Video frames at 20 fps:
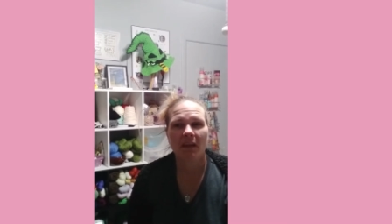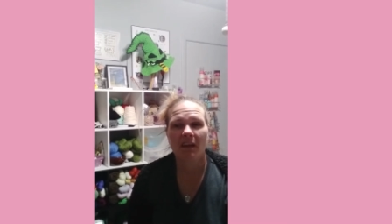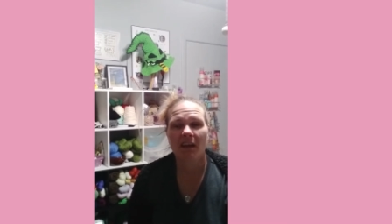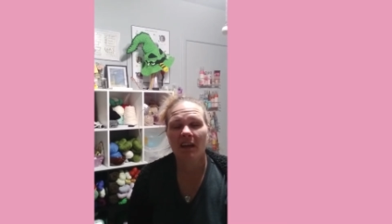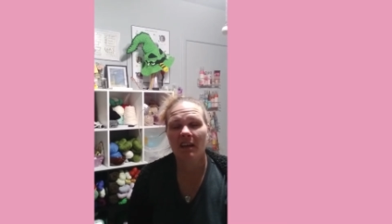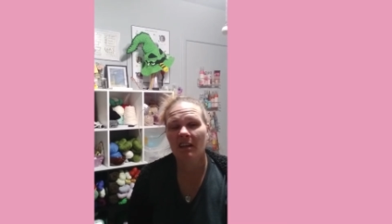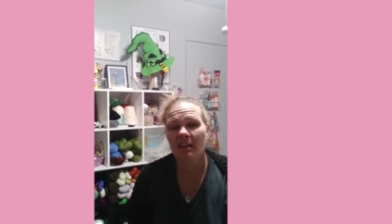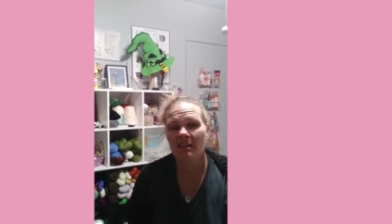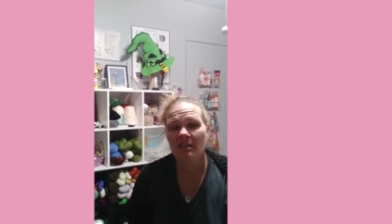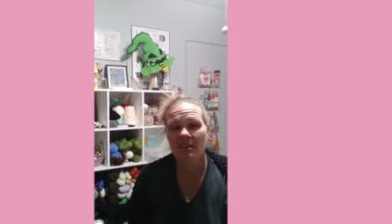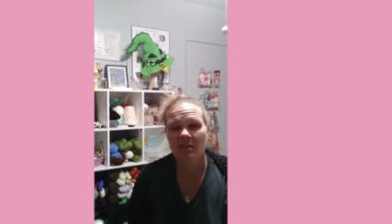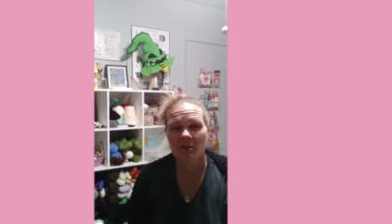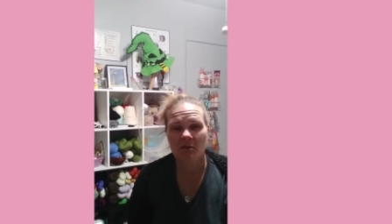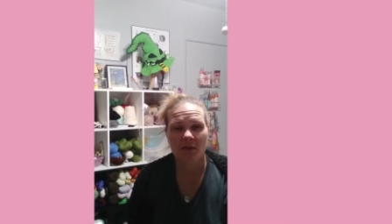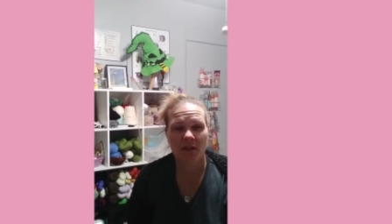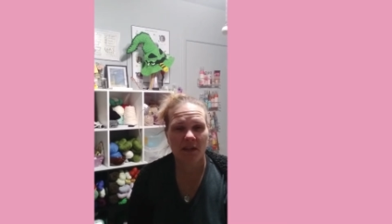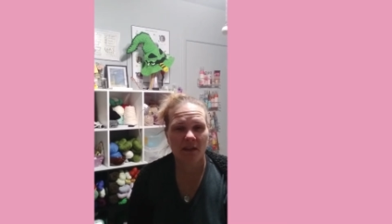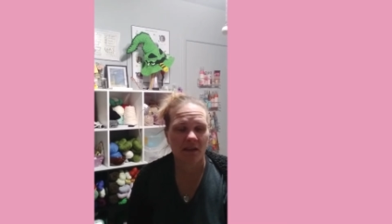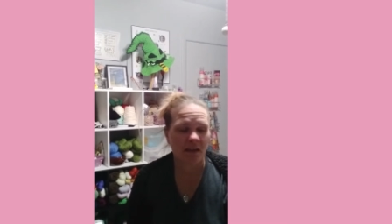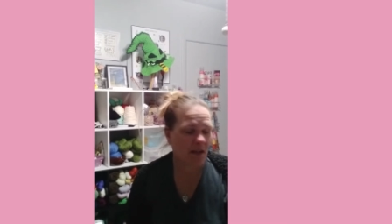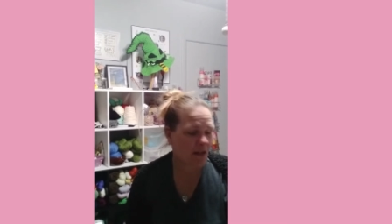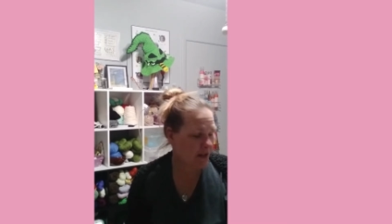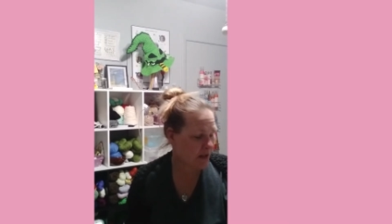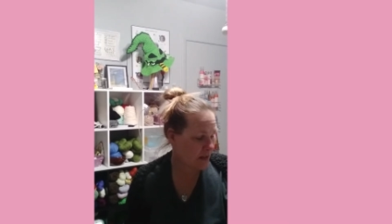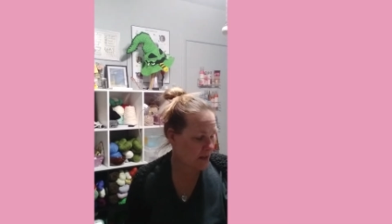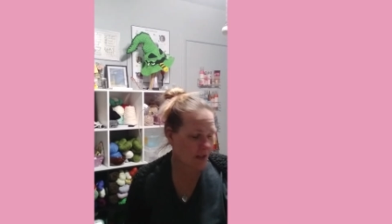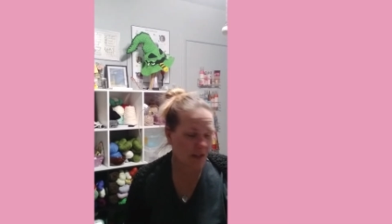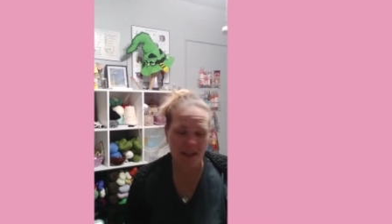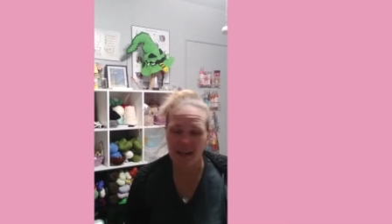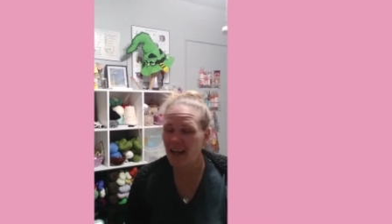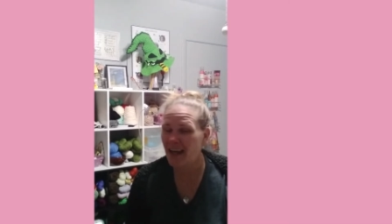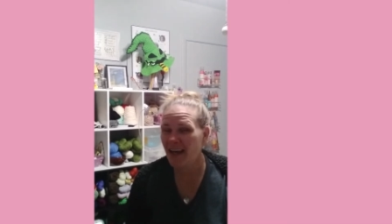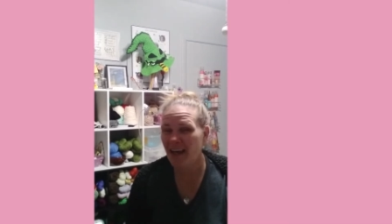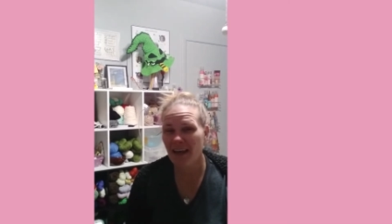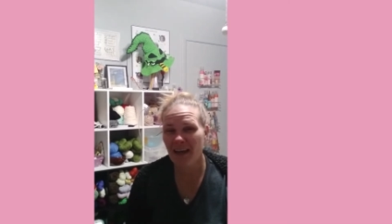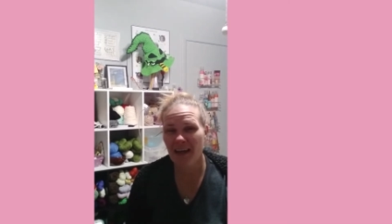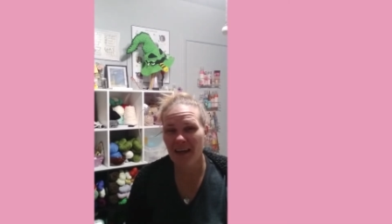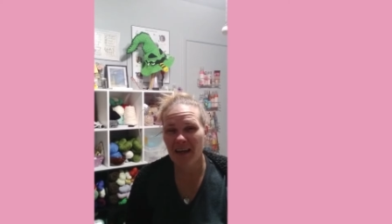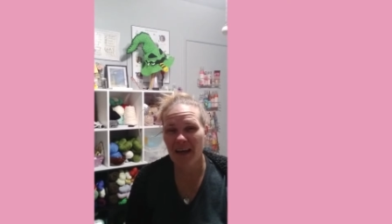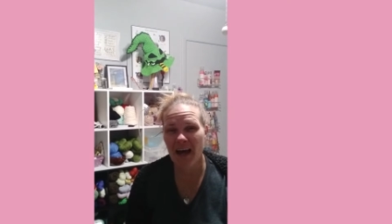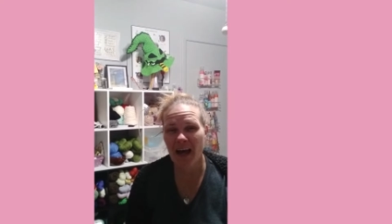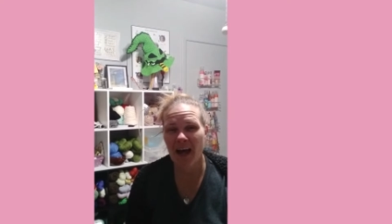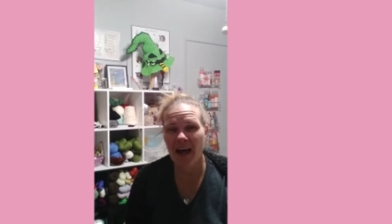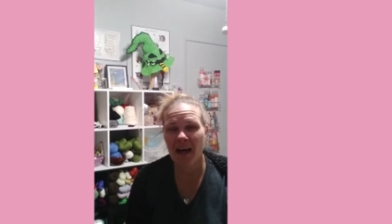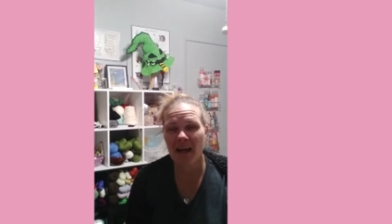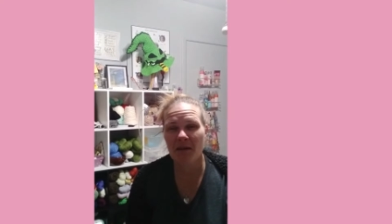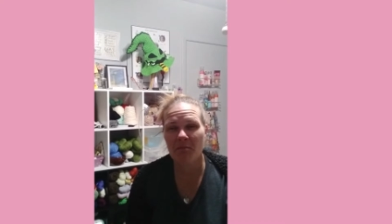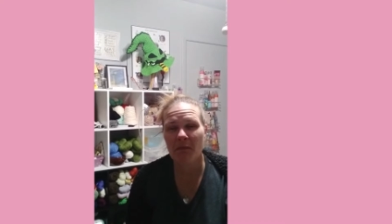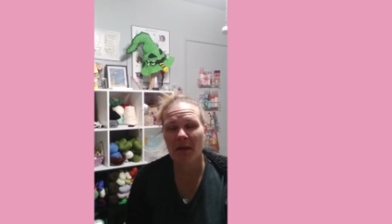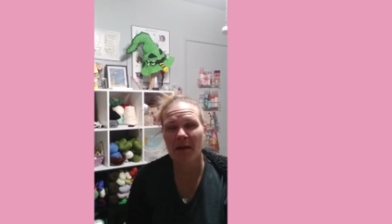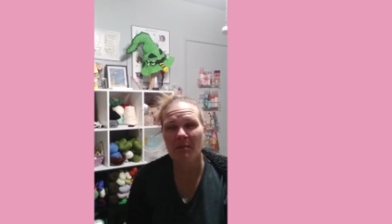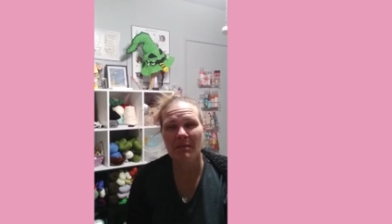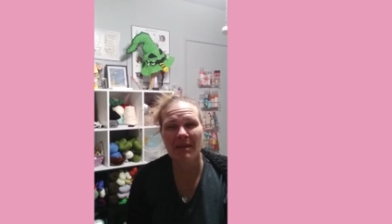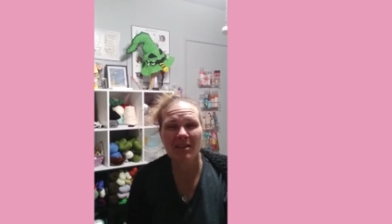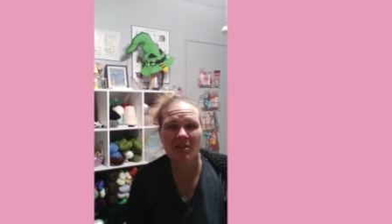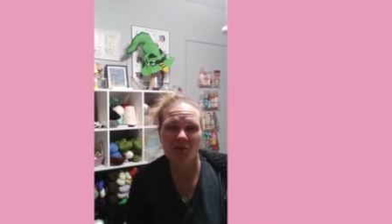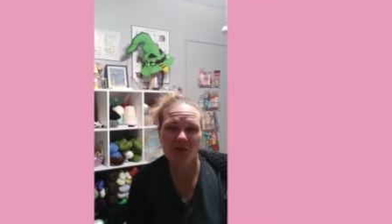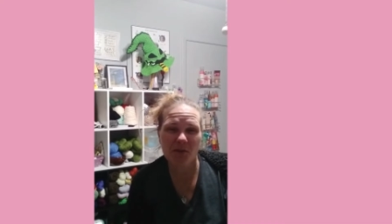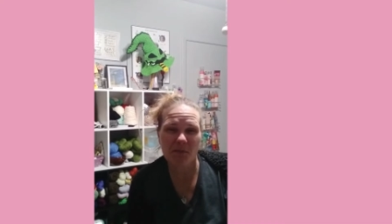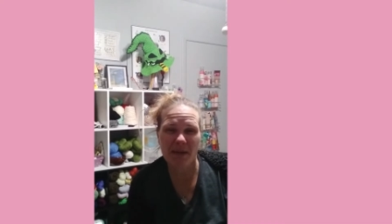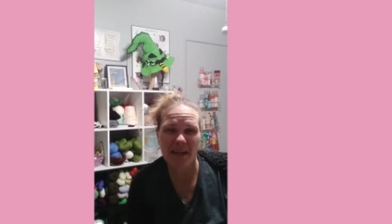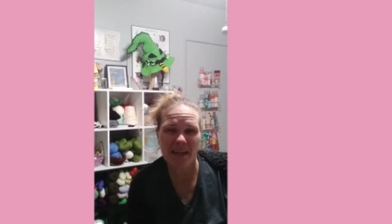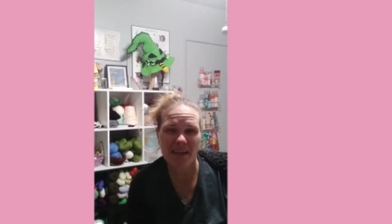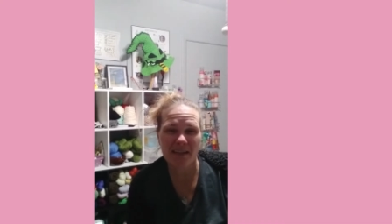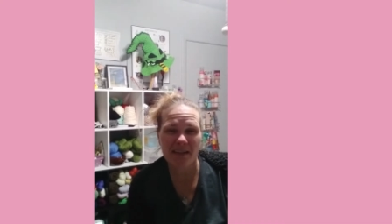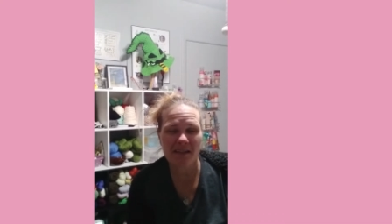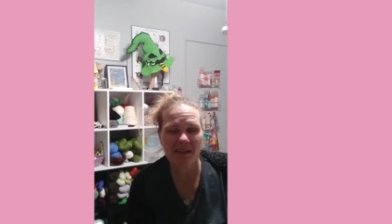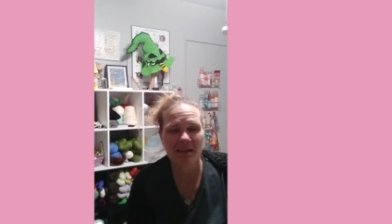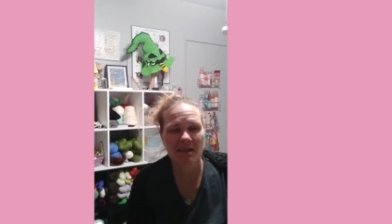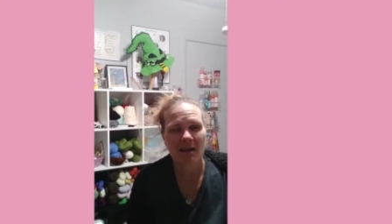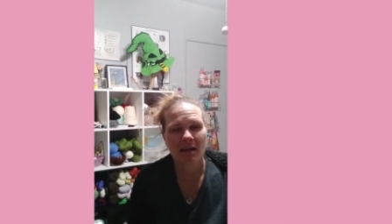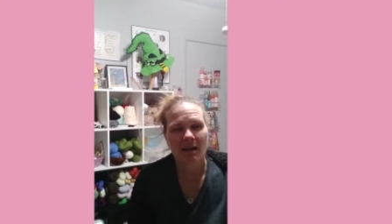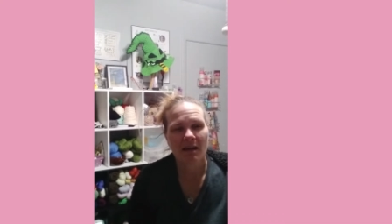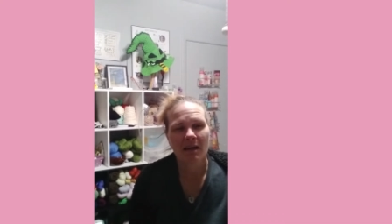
I didn't do anything today on my mystery minutes.